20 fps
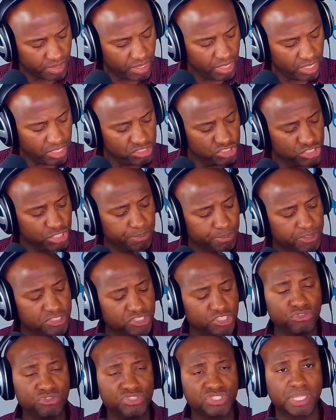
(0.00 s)
to
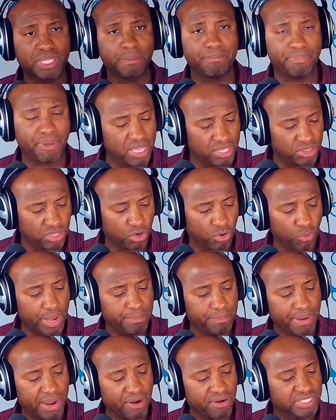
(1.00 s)
produce the Great
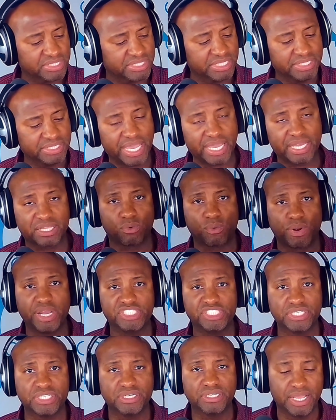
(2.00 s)
Barrington
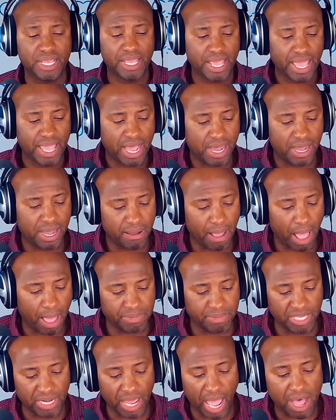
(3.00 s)
Declaration. I
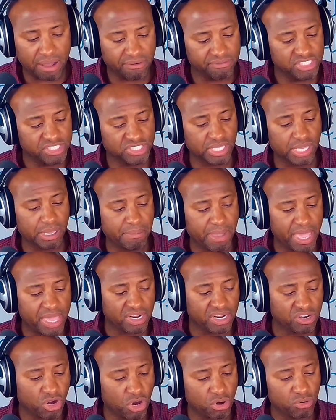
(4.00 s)
mean, obviously a man
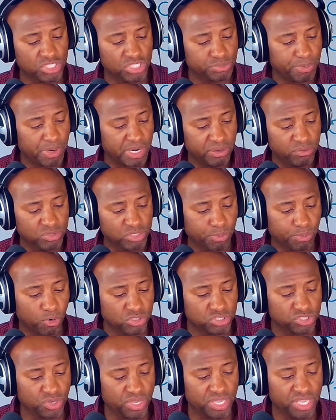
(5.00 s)
of courage, but he was born
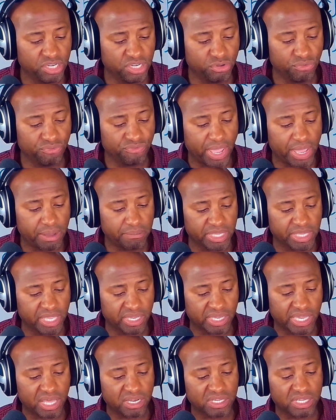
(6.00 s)
to a Hindu family in
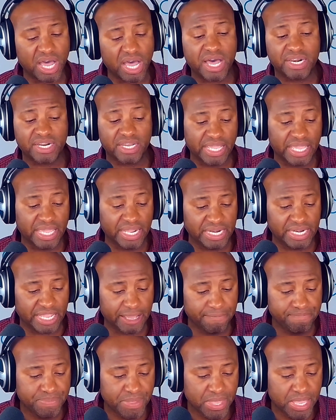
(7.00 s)
Calcutta, India.
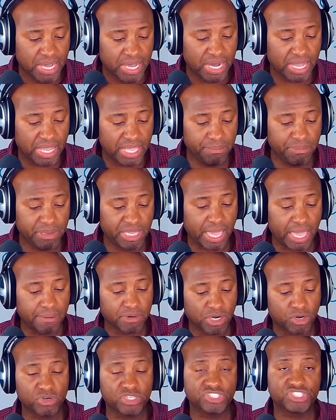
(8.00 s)
He became a
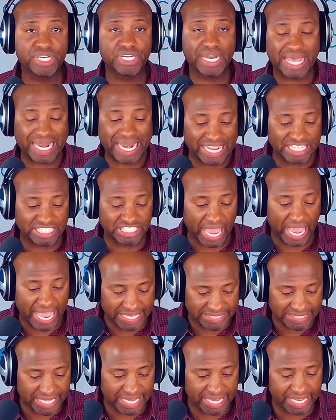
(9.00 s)
Christian at age
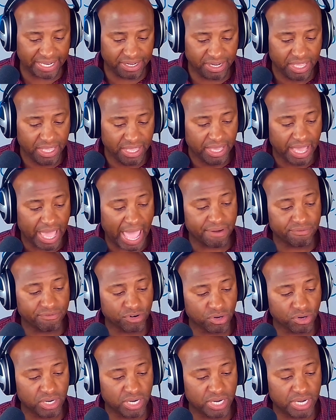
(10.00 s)
18
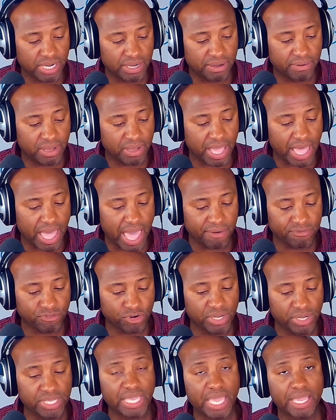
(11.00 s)
after
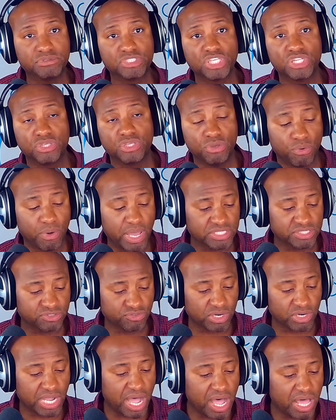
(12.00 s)
he came to the U.S. for
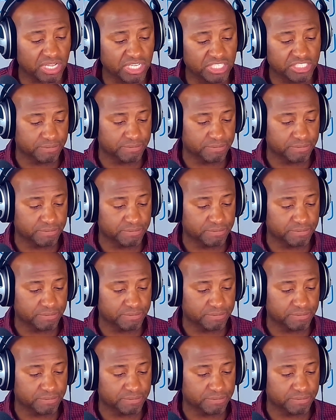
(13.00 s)
college.